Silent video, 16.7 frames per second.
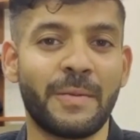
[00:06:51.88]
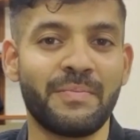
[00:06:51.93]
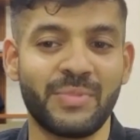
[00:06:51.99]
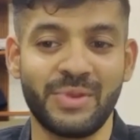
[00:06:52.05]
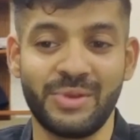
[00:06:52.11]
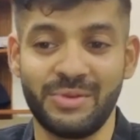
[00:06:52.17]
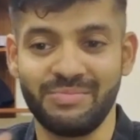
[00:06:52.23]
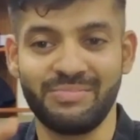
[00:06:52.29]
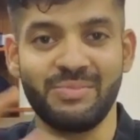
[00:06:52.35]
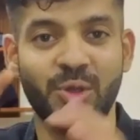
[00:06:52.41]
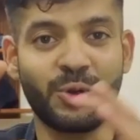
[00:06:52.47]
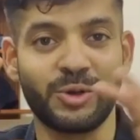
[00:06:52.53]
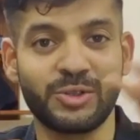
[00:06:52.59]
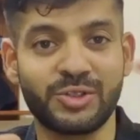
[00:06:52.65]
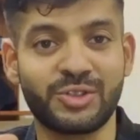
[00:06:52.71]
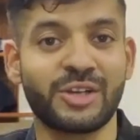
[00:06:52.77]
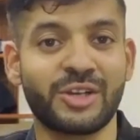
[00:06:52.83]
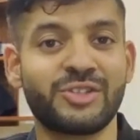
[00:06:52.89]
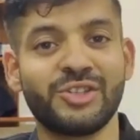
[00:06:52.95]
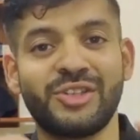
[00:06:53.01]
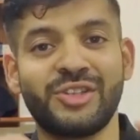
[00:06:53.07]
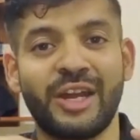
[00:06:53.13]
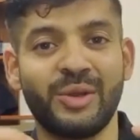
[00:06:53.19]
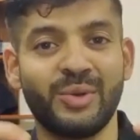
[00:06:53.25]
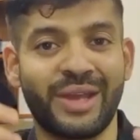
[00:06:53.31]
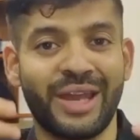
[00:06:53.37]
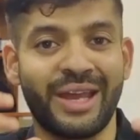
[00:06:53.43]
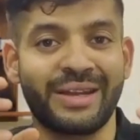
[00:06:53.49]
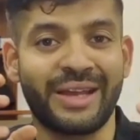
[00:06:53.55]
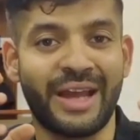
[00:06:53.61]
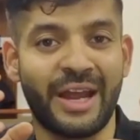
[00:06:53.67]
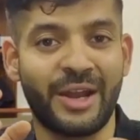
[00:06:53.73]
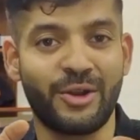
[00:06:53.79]
you know, structures that you can
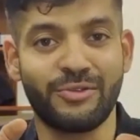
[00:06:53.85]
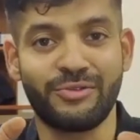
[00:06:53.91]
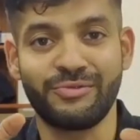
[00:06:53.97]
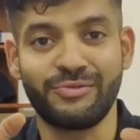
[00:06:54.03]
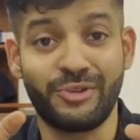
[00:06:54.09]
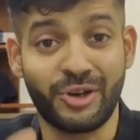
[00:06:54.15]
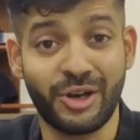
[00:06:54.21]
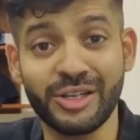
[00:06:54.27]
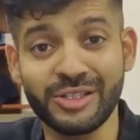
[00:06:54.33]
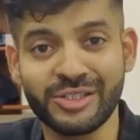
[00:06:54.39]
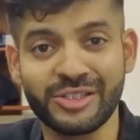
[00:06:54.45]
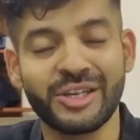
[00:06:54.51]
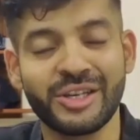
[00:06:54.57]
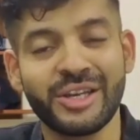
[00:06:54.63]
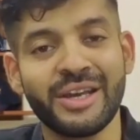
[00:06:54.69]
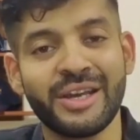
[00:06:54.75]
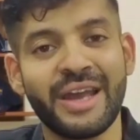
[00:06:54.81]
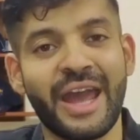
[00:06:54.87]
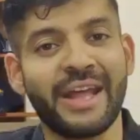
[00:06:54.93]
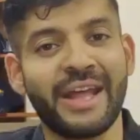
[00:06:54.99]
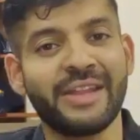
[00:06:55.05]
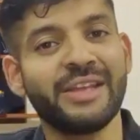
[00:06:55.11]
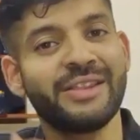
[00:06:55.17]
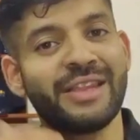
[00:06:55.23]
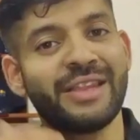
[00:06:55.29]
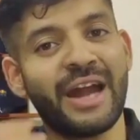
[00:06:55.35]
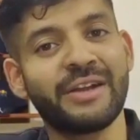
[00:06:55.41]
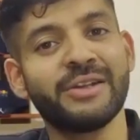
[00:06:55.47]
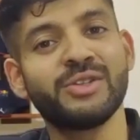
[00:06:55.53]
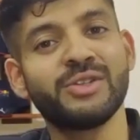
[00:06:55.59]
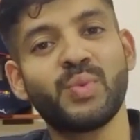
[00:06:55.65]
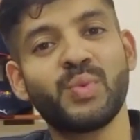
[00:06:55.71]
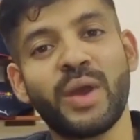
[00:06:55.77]
kind of trust. And I think that
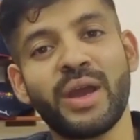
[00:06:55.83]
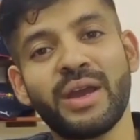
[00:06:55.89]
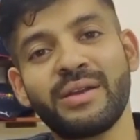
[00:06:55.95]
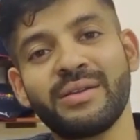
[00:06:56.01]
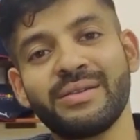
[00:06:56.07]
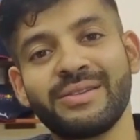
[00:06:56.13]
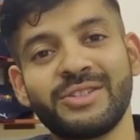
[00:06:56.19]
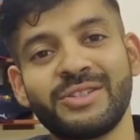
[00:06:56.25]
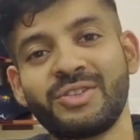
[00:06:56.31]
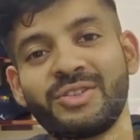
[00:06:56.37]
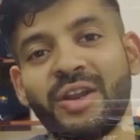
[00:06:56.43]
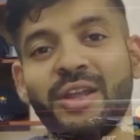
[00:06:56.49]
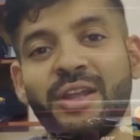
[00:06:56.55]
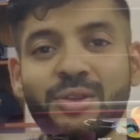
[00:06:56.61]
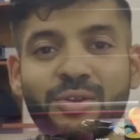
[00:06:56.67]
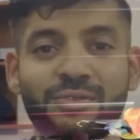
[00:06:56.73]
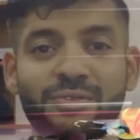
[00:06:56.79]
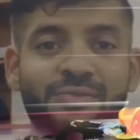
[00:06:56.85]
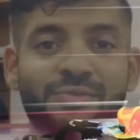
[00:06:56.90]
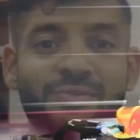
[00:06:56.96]
is where the strength of, you